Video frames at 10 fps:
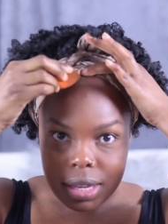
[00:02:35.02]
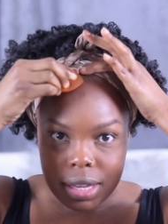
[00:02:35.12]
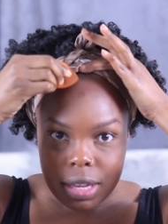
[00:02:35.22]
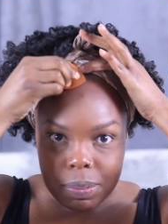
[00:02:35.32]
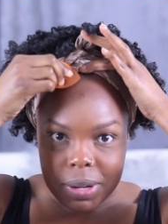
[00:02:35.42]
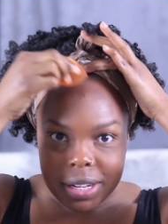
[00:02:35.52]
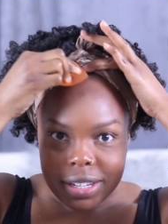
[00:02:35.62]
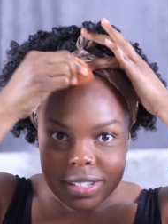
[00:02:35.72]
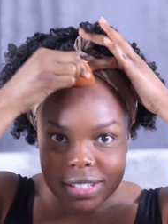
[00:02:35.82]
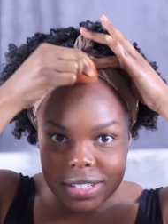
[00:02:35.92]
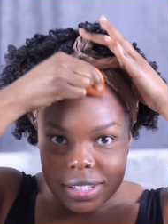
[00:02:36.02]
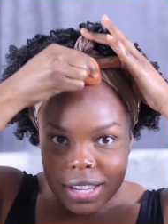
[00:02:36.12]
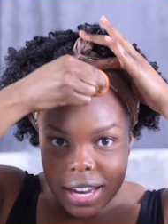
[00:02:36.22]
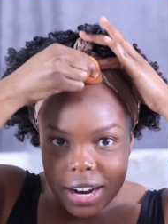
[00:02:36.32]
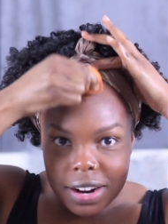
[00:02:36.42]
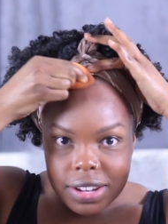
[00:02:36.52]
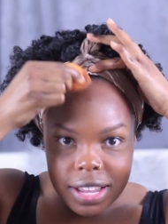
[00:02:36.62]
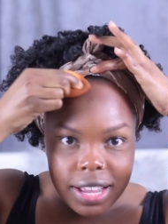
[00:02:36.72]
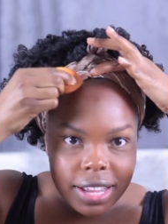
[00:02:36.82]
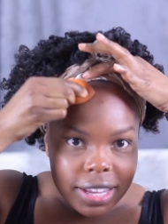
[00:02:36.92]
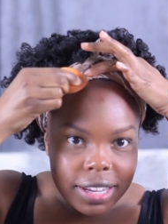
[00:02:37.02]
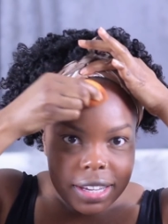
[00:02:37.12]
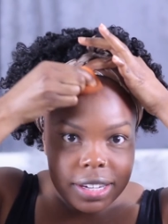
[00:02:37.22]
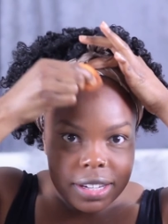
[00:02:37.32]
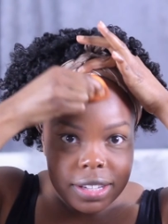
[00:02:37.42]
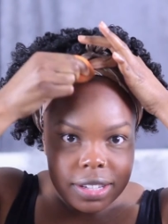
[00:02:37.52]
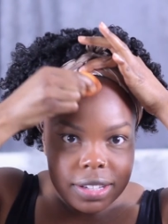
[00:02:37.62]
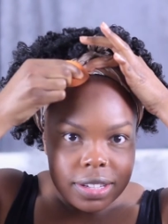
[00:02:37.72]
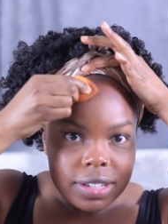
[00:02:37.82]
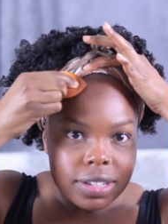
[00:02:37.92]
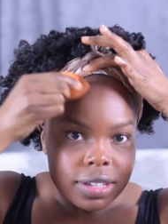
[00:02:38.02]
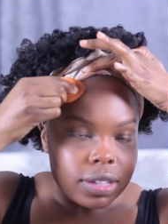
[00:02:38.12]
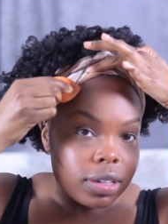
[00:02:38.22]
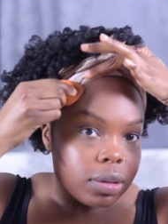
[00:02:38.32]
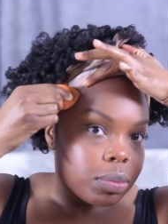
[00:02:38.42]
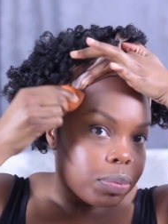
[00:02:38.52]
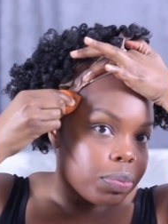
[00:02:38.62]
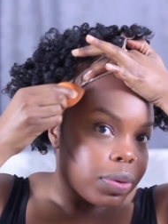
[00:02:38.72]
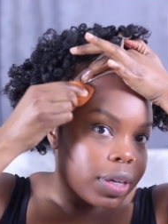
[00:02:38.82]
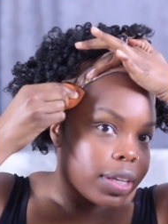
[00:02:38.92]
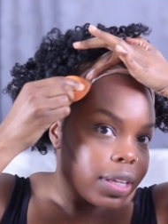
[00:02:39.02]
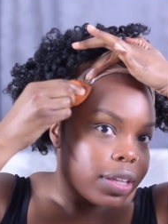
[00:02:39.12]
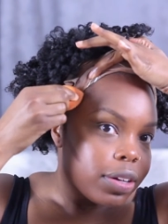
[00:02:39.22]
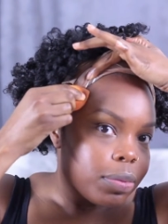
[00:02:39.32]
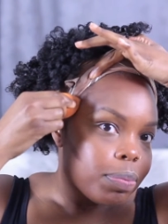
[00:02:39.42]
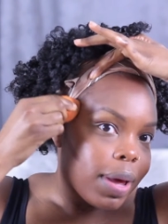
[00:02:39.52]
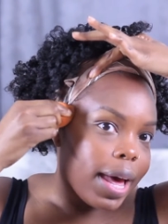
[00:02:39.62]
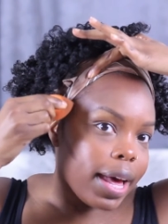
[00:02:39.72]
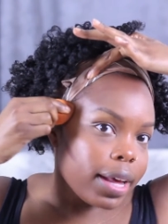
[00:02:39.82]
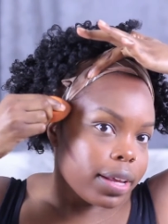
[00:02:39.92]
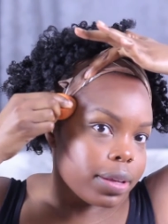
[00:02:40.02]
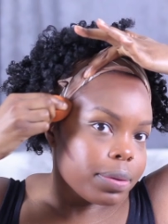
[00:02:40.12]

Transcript: Keep it close to the hairline. Bring a little back.